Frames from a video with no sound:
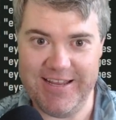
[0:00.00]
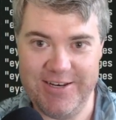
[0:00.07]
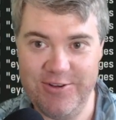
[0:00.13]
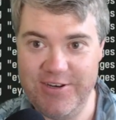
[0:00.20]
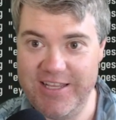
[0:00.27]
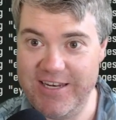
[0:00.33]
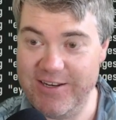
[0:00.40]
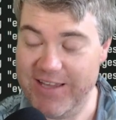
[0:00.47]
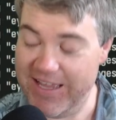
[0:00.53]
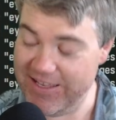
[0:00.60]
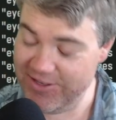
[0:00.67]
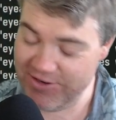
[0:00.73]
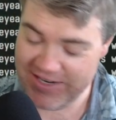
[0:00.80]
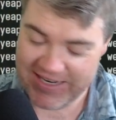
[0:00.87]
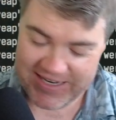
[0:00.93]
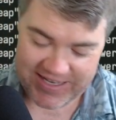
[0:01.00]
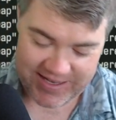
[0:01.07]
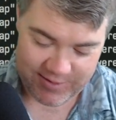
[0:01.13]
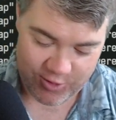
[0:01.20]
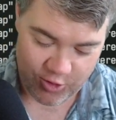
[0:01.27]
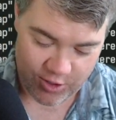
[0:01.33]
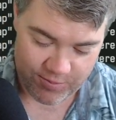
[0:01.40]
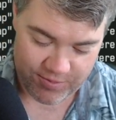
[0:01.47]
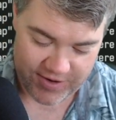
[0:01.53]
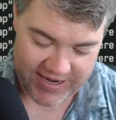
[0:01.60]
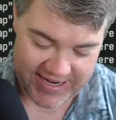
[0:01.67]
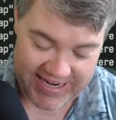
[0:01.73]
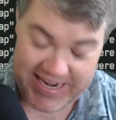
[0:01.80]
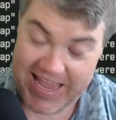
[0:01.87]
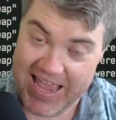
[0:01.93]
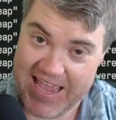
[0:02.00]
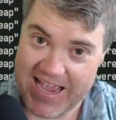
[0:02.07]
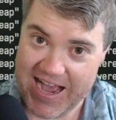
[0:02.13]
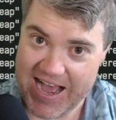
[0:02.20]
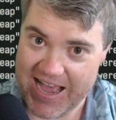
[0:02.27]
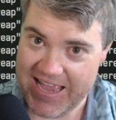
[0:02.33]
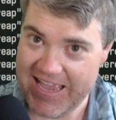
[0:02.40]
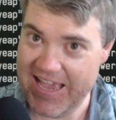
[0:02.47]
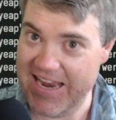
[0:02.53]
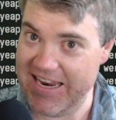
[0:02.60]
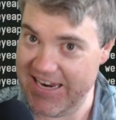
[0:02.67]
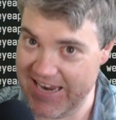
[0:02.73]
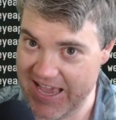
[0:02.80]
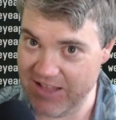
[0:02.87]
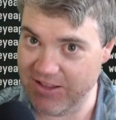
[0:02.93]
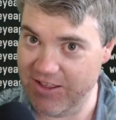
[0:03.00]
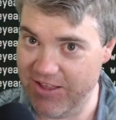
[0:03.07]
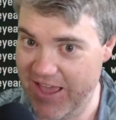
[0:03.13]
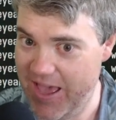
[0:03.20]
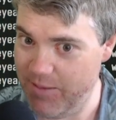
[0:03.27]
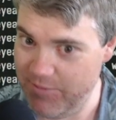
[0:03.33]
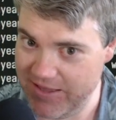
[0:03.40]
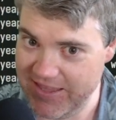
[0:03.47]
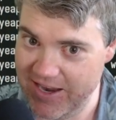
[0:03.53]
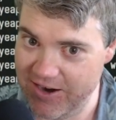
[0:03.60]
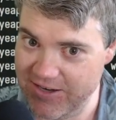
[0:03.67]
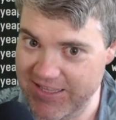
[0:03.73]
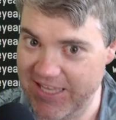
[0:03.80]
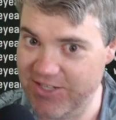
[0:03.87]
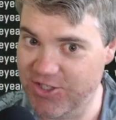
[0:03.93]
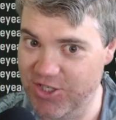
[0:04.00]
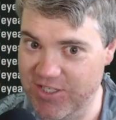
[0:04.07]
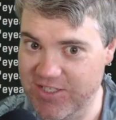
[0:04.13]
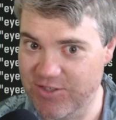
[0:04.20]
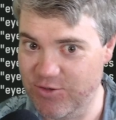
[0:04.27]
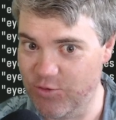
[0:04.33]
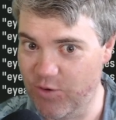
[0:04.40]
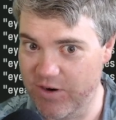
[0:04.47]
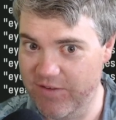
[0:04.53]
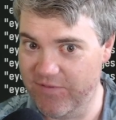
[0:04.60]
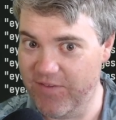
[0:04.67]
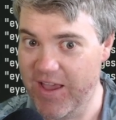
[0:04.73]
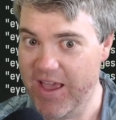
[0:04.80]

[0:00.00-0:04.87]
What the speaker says: You need to incorporate an AI and an LLM in there that just sort of